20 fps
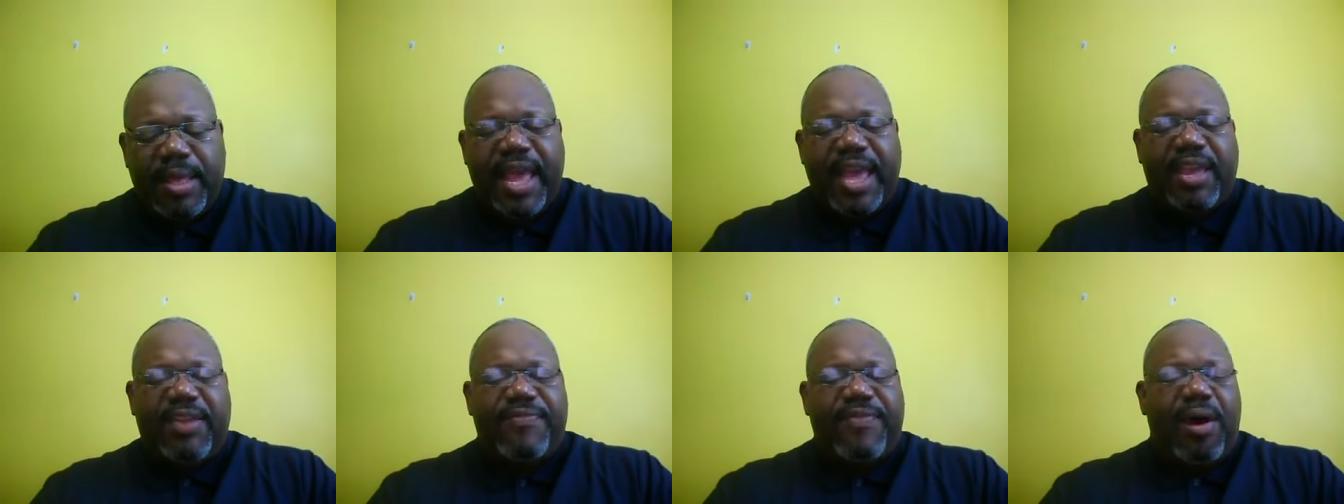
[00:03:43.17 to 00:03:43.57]

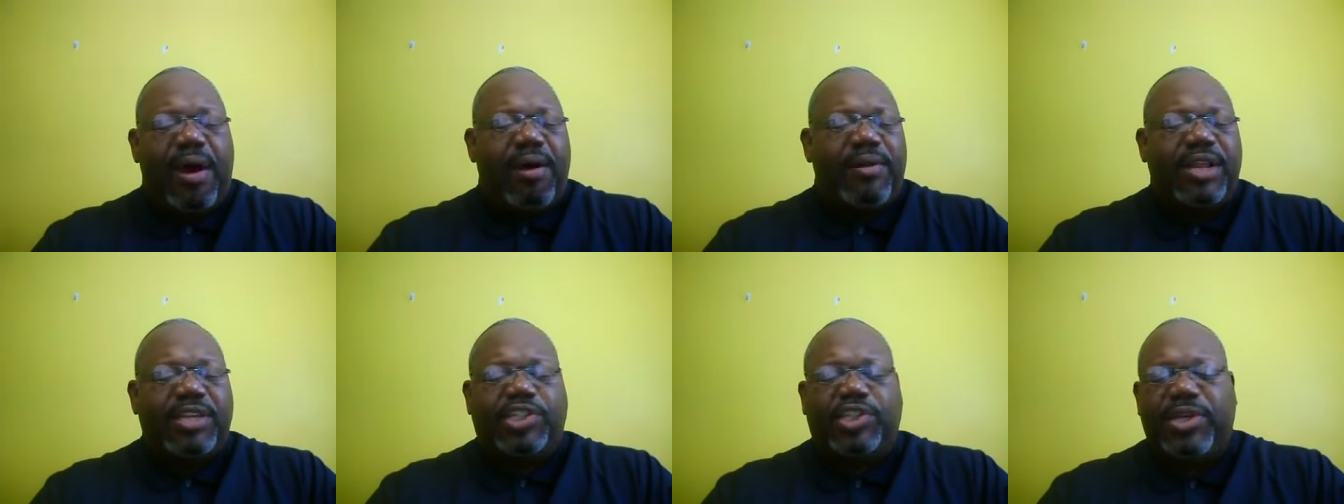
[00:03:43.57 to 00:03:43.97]
Thank you for
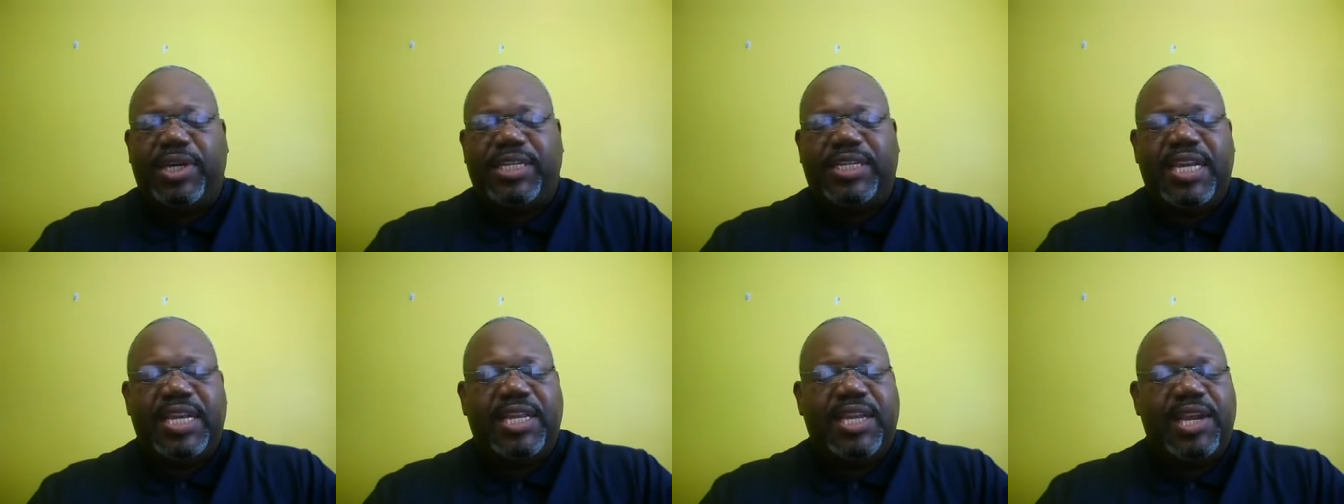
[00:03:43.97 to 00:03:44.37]
all that you
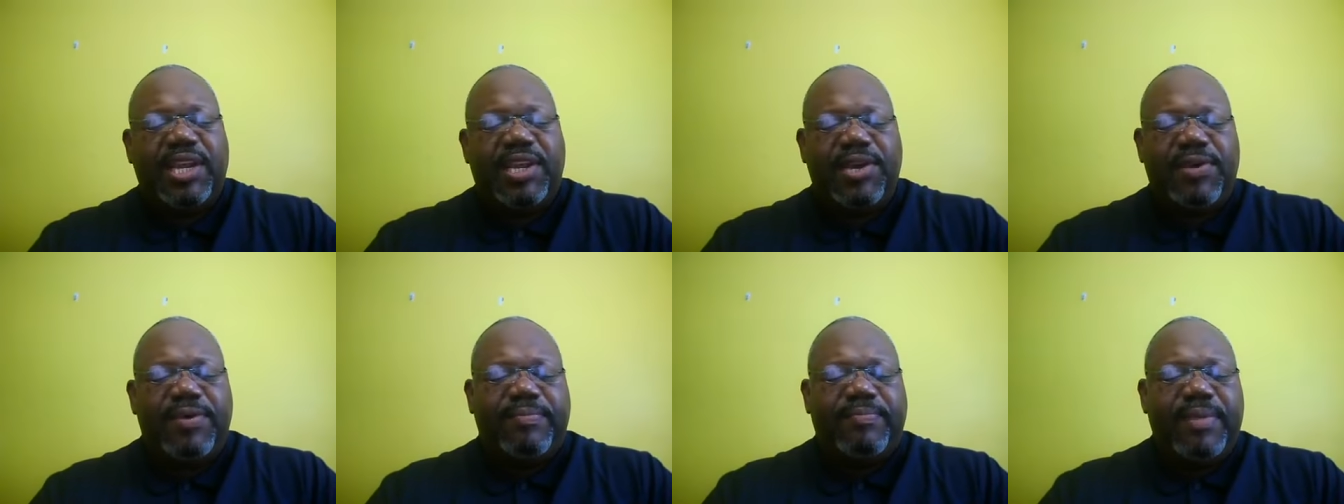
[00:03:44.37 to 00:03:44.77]
continue to
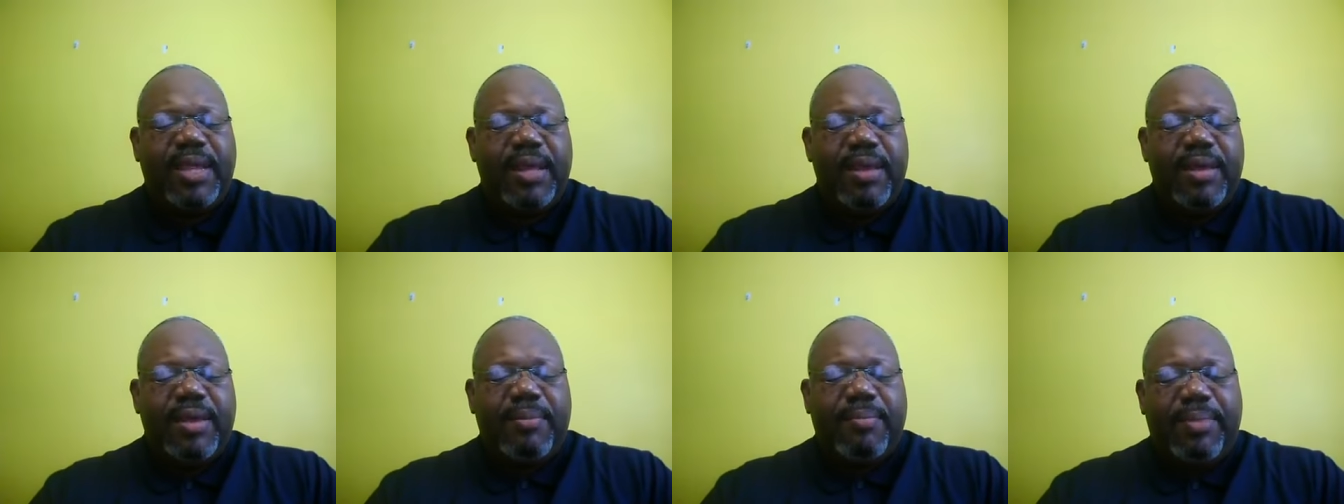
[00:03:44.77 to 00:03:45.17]
do.
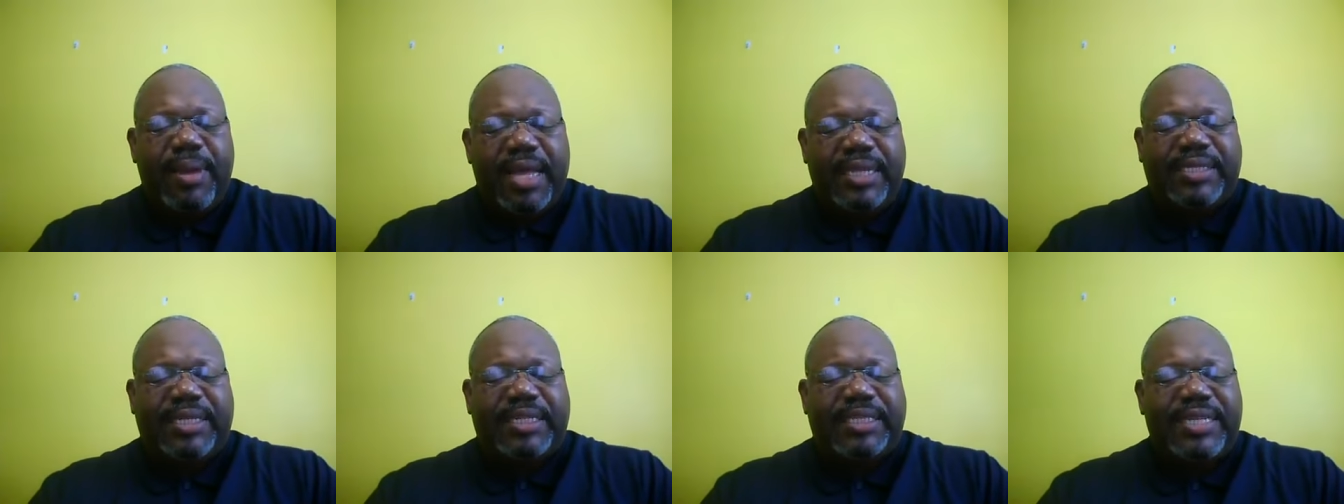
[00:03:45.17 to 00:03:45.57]
Bless